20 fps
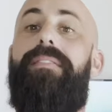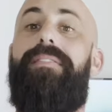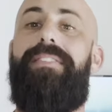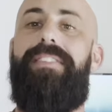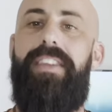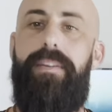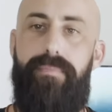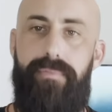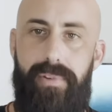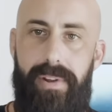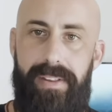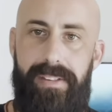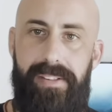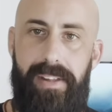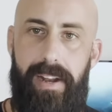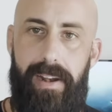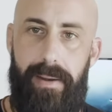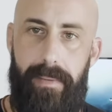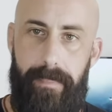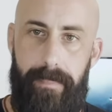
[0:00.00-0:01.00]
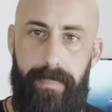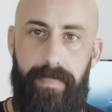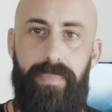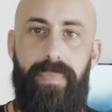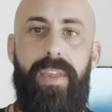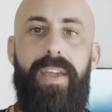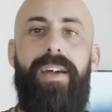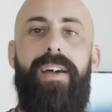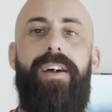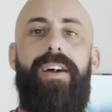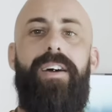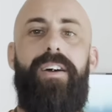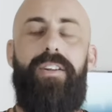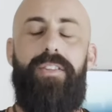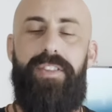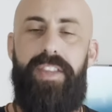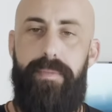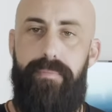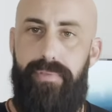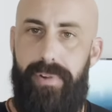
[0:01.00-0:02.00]
deep frenzel.
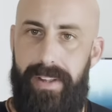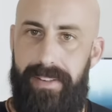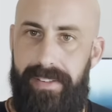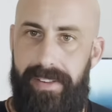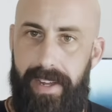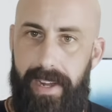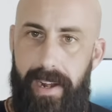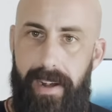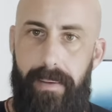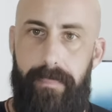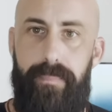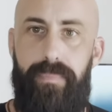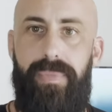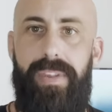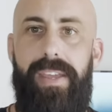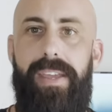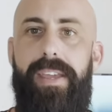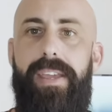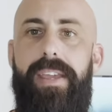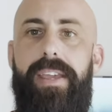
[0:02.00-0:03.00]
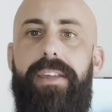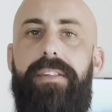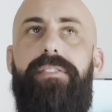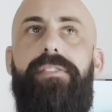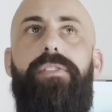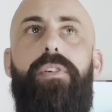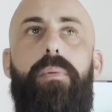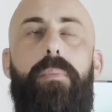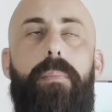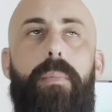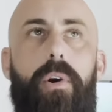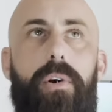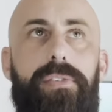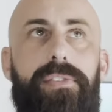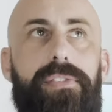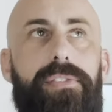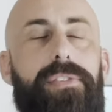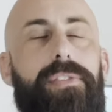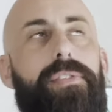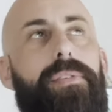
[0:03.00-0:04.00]
Deep frenzel is the
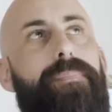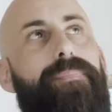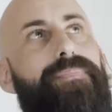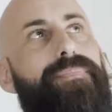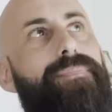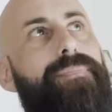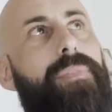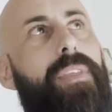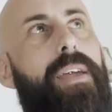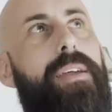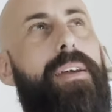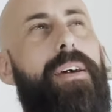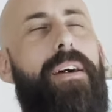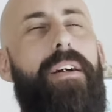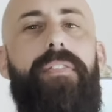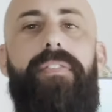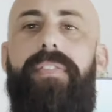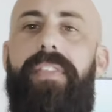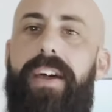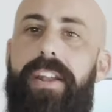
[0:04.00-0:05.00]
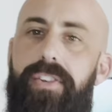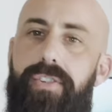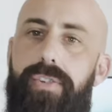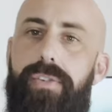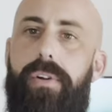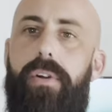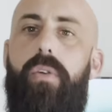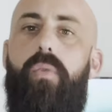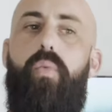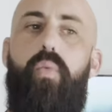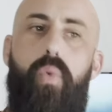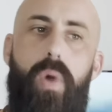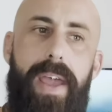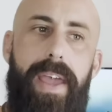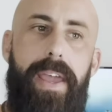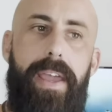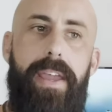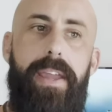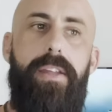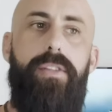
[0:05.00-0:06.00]
most natural
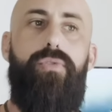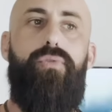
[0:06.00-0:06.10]
way